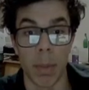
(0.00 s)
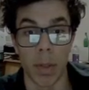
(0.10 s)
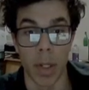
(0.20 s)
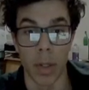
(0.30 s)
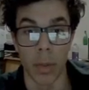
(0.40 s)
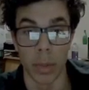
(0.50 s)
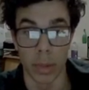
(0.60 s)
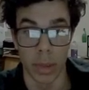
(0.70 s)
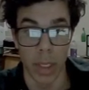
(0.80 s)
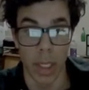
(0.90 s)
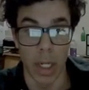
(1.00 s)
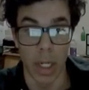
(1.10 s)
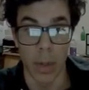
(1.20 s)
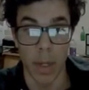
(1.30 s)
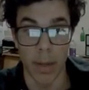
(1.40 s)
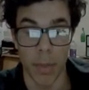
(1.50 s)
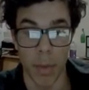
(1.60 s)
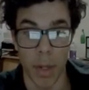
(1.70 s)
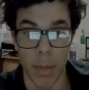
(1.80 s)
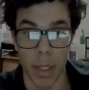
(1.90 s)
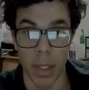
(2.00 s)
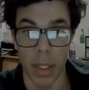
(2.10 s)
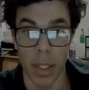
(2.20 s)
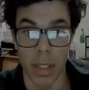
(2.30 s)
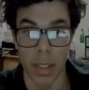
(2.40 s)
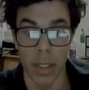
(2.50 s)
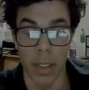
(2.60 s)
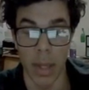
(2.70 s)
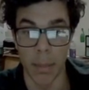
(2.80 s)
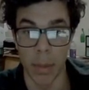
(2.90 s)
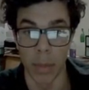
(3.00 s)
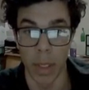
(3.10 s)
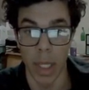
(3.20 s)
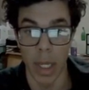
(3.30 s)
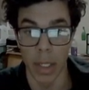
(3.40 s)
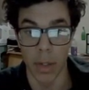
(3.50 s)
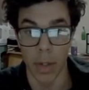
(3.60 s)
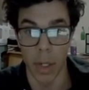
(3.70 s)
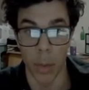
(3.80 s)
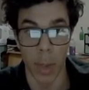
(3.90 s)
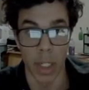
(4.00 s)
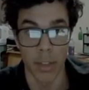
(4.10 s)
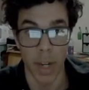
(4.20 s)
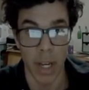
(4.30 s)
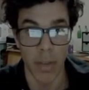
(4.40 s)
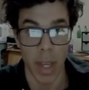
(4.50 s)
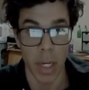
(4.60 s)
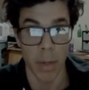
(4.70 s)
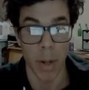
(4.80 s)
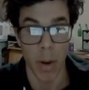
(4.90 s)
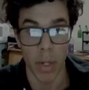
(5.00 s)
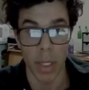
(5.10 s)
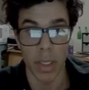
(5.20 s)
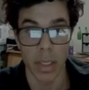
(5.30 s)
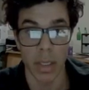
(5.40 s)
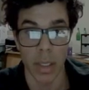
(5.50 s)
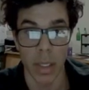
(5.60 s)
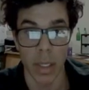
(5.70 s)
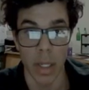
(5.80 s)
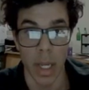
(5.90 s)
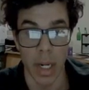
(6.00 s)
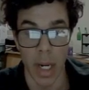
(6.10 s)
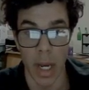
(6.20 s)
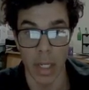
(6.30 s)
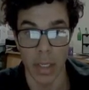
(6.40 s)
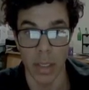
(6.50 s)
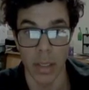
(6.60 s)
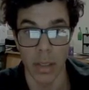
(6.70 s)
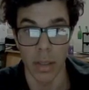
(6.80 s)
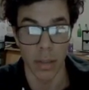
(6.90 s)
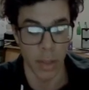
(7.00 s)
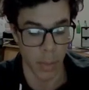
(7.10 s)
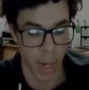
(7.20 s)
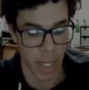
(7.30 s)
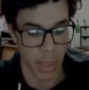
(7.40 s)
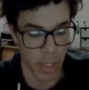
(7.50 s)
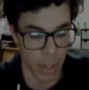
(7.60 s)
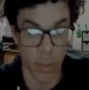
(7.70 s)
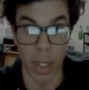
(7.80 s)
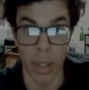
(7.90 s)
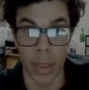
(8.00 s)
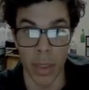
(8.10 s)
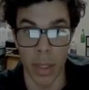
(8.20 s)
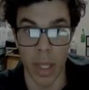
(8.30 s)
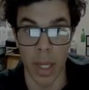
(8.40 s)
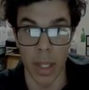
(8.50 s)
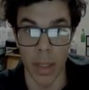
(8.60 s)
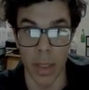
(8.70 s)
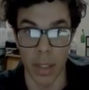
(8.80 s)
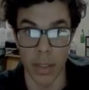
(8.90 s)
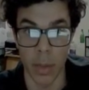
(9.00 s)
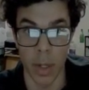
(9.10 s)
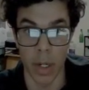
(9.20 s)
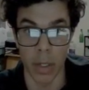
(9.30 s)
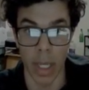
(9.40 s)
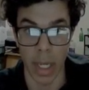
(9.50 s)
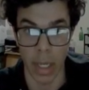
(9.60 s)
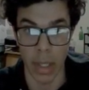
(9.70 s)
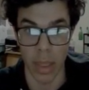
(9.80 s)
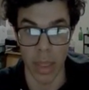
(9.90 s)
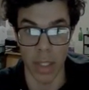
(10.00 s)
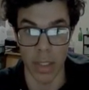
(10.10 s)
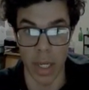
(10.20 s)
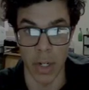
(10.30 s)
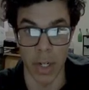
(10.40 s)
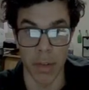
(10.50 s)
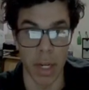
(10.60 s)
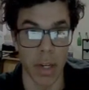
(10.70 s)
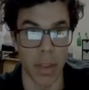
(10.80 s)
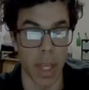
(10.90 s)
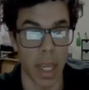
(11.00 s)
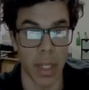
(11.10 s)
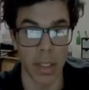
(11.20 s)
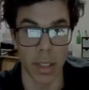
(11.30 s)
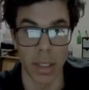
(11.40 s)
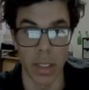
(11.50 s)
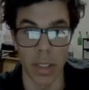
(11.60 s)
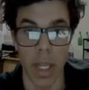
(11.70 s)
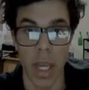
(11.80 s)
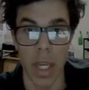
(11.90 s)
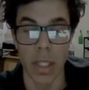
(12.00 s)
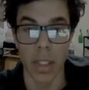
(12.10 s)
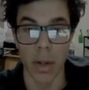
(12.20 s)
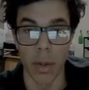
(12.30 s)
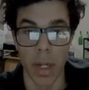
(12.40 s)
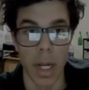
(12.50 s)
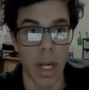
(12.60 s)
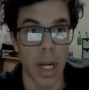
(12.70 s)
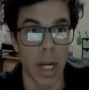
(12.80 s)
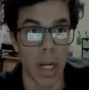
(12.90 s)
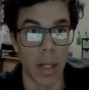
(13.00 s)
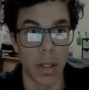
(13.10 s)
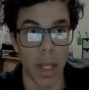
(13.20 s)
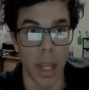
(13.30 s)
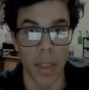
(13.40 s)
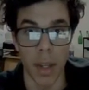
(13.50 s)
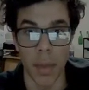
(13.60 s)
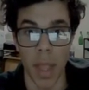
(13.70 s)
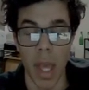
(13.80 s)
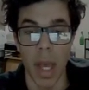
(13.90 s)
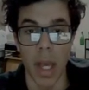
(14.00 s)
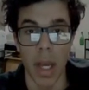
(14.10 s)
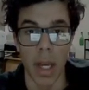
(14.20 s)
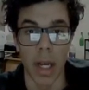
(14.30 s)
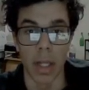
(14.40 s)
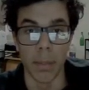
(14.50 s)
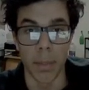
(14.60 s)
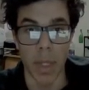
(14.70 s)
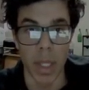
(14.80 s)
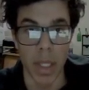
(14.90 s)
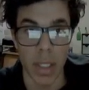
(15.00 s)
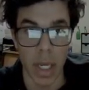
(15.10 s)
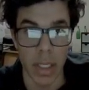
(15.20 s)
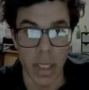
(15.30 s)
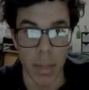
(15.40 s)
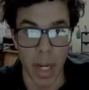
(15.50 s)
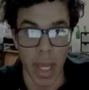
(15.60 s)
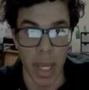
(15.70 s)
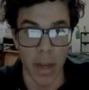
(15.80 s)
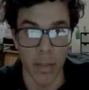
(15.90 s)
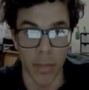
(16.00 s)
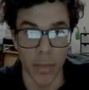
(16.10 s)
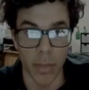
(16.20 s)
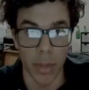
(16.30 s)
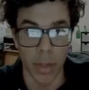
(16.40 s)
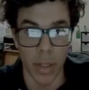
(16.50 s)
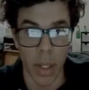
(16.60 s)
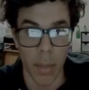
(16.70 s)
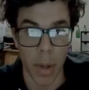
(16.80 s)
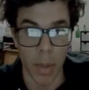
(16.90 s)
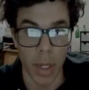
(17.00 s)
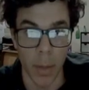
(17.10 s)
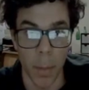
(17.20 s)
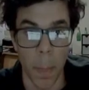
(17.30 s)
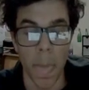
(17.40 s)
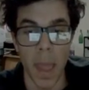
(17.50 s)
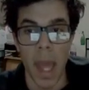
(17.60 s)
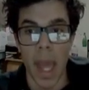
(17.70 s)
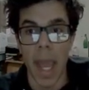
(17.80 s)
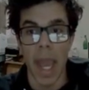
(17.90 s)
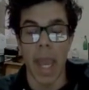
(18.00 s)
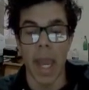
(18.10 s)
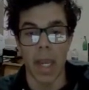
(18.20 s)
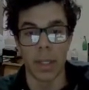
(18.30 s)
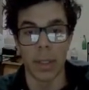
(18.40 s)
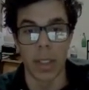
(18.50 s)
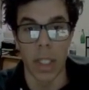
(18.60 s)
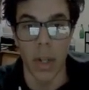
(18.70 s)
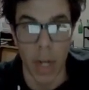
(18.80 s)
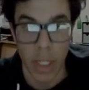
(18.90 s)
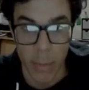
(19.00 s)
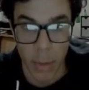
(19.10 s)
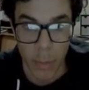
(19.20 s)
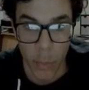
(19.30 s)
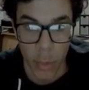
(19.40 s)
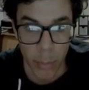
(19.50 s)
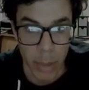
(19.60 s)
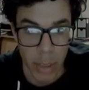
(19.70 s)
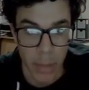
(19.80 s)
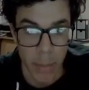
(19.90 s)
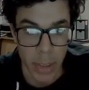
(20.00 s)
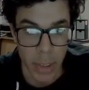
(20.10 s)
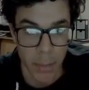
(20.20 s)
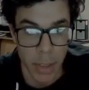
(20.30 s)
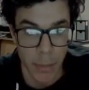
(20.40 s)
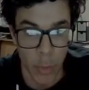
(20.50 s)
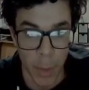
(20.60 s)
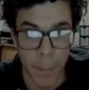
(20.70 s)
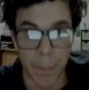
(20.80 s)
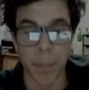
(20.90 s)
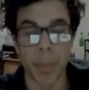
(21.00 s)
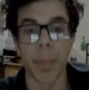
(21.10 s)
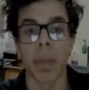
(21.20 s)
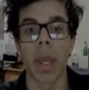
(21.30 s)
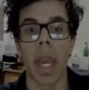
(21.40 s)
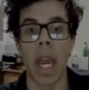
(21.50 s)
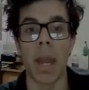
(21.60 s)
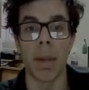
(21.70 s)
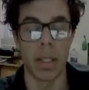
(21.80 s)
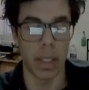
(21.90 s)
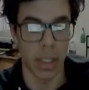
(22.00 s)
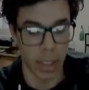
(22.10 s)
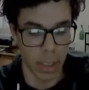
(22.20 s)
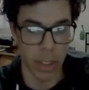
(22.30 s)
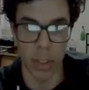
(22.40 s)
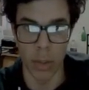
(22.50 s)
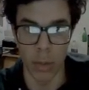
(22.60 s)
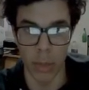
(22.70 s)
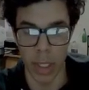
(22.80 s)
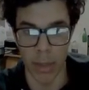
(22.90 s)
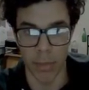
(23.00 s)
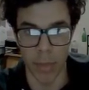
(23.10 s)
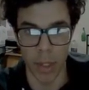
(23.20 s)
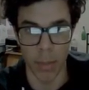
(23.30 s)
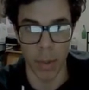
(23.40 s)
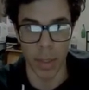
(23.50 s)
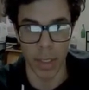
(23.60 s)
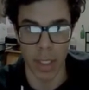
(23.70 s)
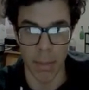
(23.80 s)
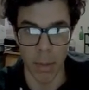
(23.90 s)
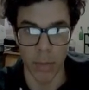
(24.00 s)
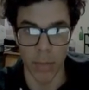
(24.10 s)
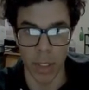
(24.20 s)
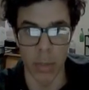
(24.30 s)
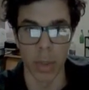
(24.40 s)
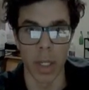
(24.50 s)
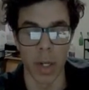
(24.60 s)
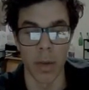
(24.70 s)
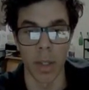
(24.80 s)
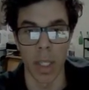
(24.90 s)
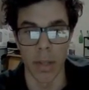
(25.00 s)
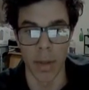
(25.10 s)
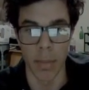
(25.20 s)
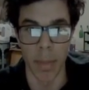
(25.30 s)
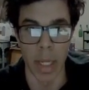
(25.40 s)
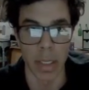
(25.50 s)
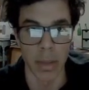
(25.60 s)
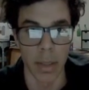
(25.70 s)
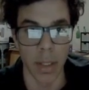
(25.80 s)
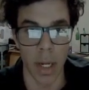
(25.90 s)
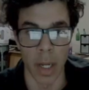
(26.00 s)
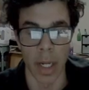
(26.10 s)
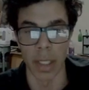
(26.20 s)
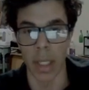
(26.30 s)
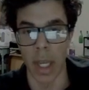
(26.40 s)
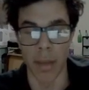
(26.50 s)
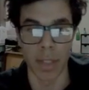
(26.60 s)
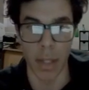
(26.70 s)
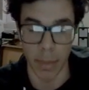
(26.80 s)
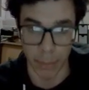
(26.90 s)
go queen f3, but in this example you're going to go queen h5, and your opponent cannot do anything with this square, like this area right here. They can't touch these, so not there. In this case I'm going to have them go here, and your next move will be bishop c4, and basically if your opponent does not move, you'll give a mate on f7.